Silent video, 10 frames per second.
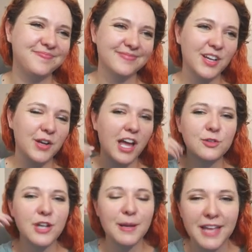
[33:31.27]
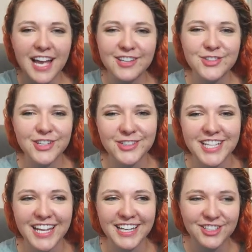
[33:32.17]
Okay, I'll try and be extra
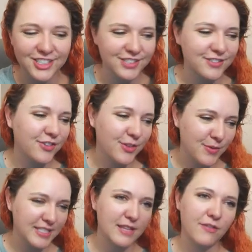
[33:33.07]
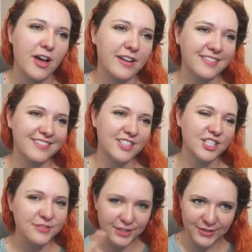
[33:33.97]
entertaining just for the rest of the VOD.
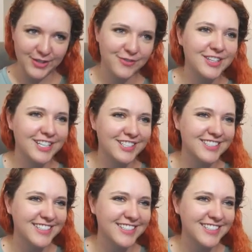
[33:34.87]
Just for you though, finish.